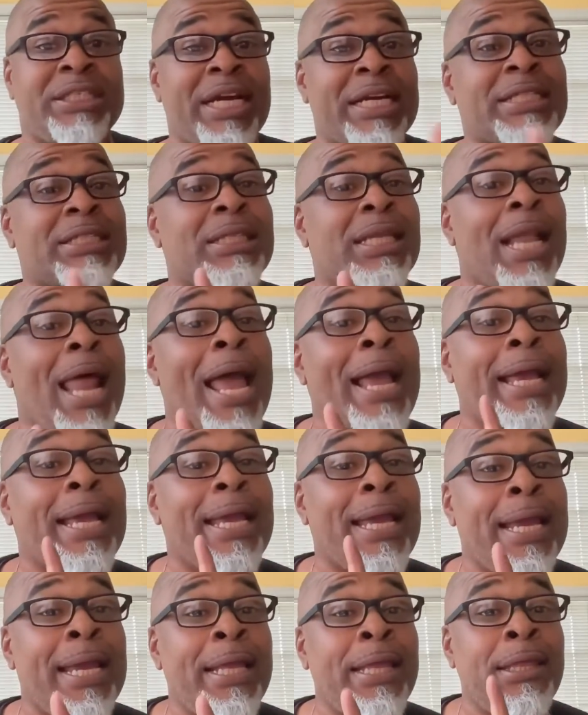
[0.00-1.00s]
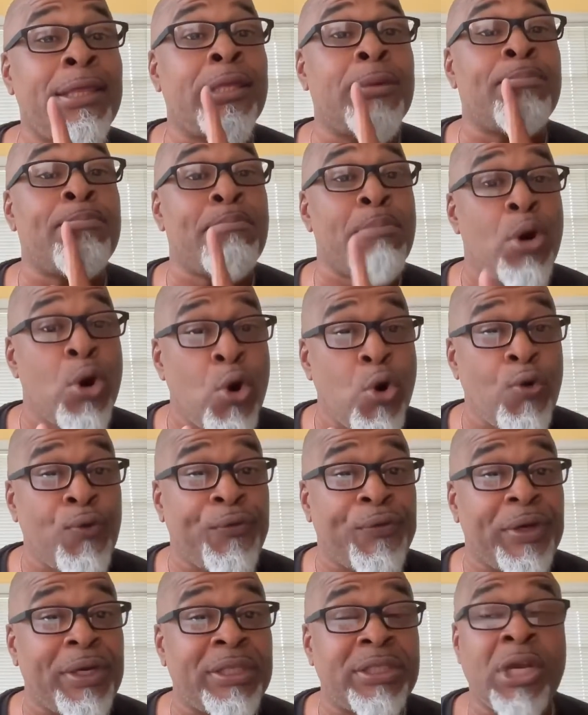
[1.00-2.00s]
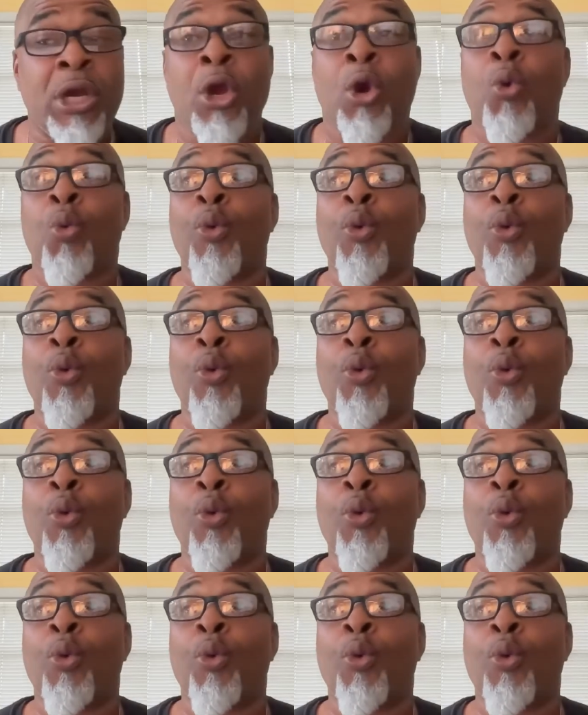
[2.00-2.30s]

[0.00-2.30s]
Just like in the movies,